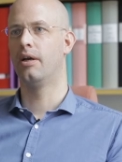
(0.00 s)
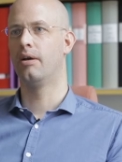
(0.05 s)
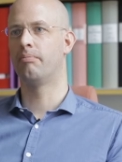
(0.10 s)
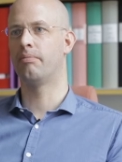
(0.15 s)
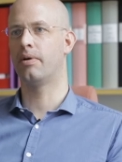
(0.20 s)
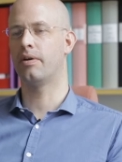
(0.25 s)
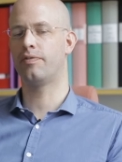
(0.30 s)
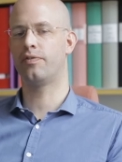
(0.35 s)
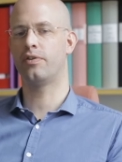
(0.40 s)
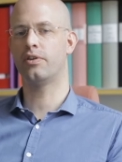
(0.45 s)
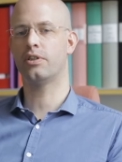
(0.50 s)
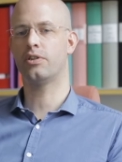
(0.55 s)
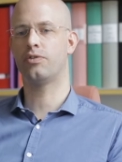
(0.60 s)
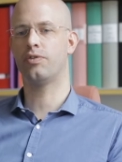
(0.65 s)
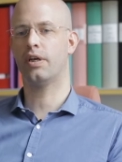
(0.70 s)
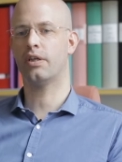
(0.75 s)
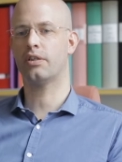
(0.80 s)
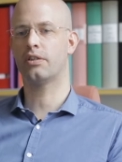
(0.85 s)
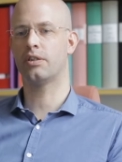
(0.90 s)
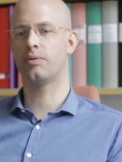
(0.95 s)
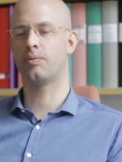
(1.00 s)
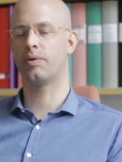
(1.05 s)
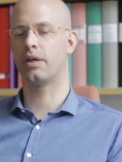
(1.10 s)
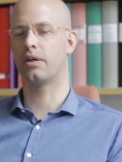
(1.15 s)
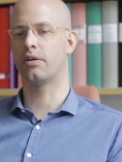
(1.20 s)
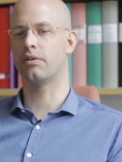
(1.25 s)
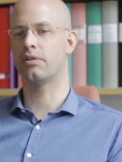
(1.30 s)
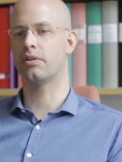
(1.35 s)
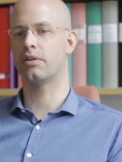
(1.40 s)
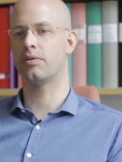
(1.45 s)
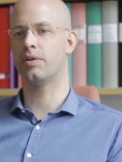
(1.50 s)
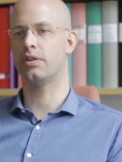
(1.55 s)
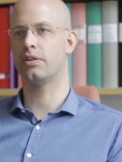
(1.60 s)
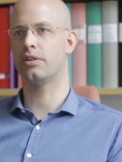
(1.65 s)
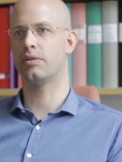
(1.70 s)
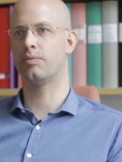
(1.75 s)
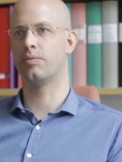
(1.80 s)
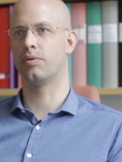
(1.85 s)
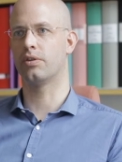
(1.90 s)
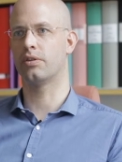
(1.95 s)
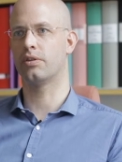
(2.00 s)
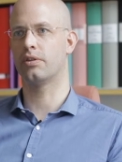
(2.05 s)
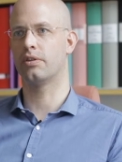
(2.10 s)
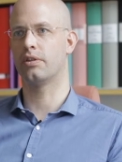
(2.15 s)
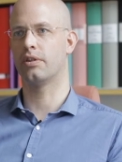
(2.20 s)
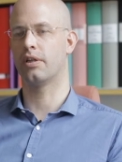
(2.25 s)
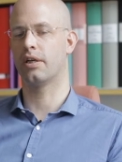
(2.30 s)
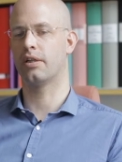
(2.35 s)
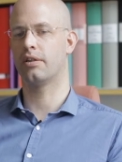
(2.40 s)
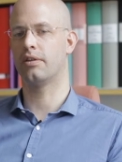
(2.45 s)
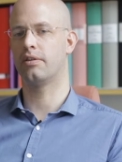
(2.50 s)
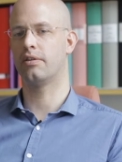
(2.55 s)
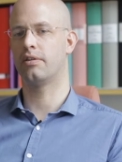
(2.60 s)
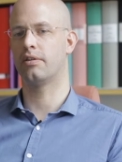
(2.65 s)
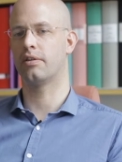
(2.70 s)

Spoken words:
My first reaction when I got the question was that